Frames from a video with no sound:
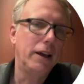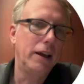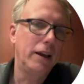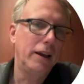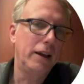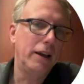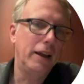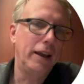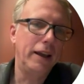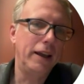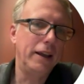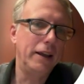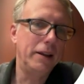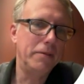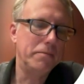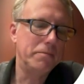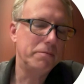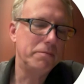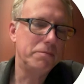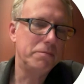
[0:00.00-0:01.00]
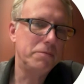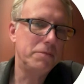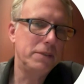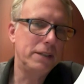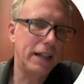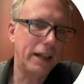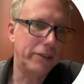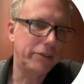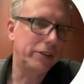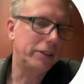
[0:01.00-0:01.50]
a
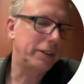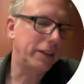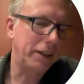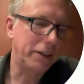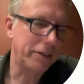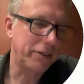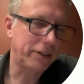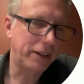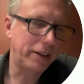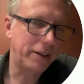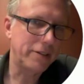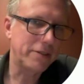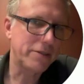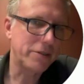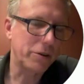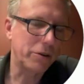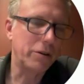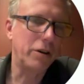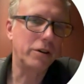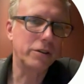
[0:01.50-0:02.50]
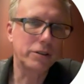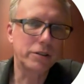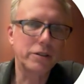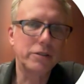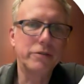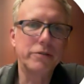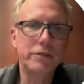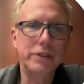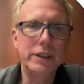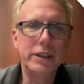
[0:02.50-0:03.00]
classic data set. It's no
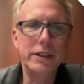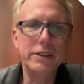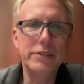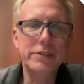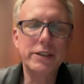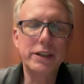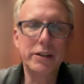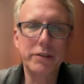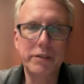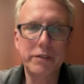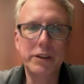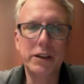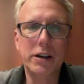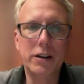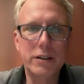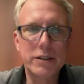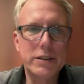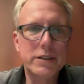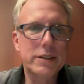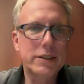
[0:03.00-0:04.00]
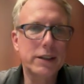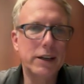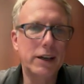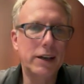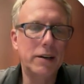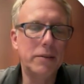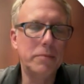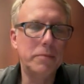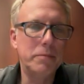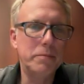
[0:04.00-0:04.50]
longer really state-of-the-art,
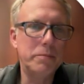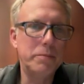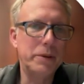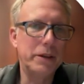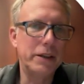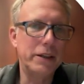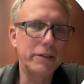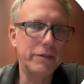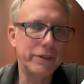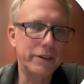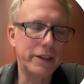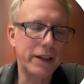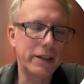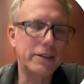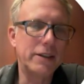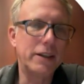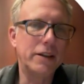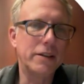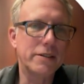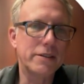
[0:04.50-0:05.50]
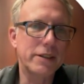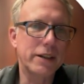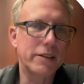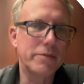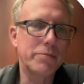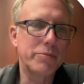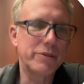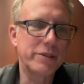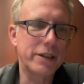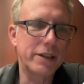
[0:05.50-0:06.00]
but even that data set
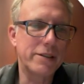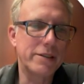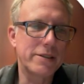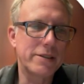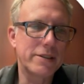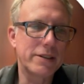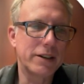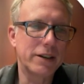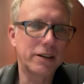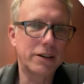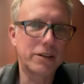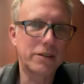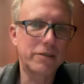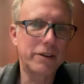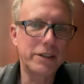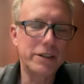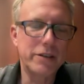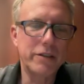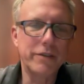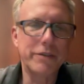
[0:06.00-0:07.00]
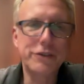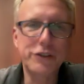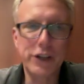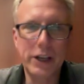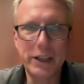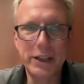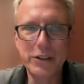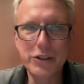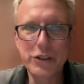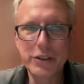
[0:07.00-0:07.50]
presents a great deal of
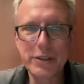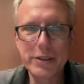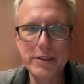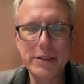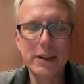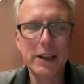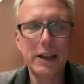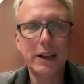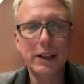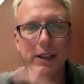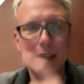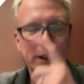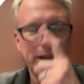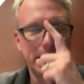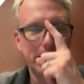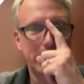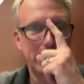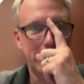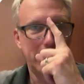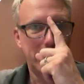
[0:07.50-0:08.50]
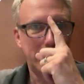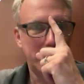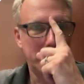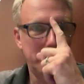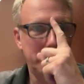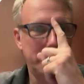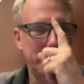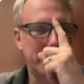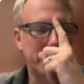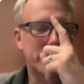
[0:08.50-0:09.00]
challenges.
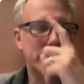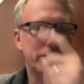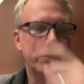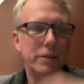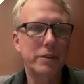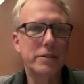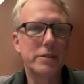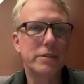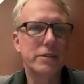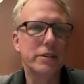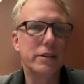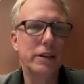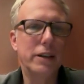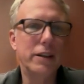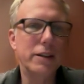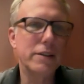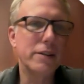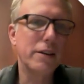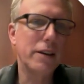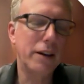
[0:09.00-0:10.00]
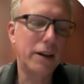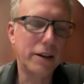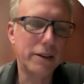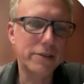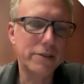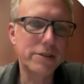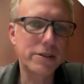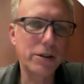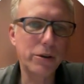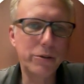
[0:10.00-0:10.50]
So this is the
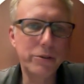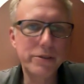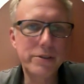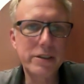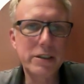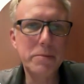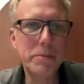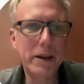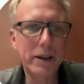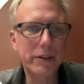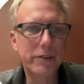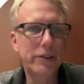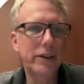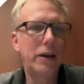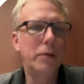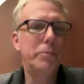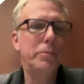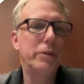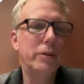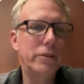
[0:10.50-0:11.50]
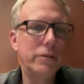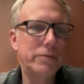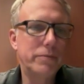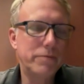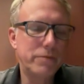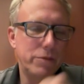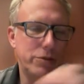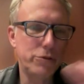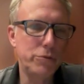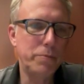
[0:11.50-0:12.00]
Sloan CMAS sample,
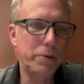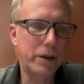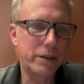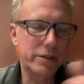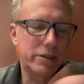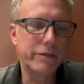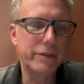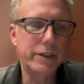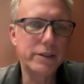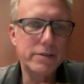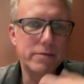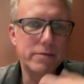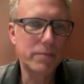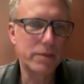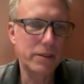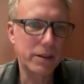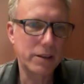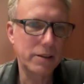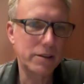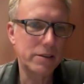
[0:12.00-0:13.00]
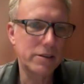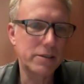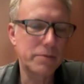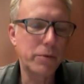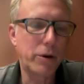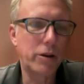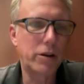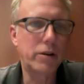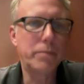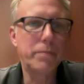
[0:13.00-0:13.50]
2 parts of it.
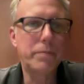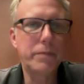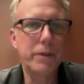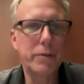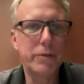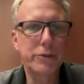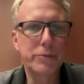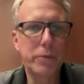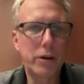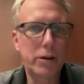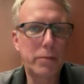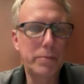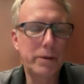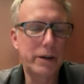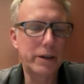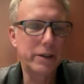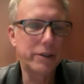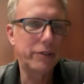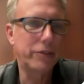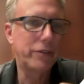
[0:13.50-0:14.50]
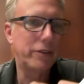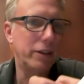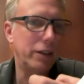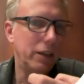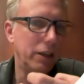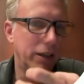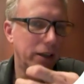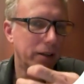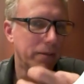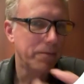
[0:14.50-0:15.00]
The smaller part is
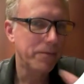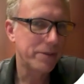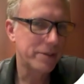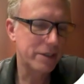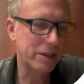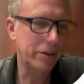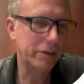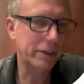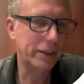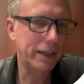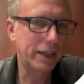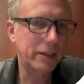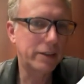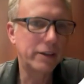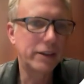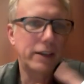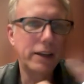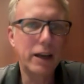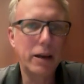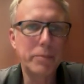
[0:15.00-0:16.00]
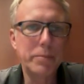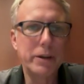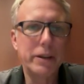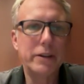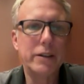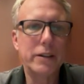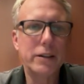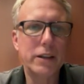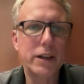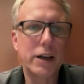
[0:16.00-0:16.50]
the South Galactic Cap, and
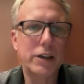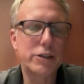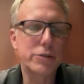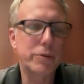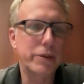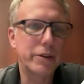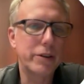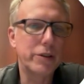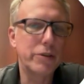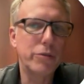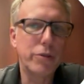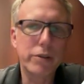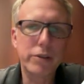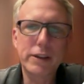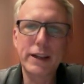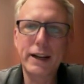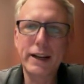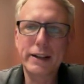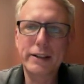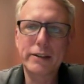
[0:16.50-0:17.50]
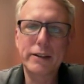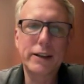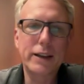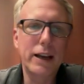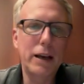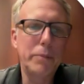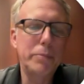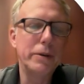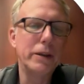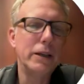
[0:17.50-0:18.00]
the larger one, the North Galactic Cap.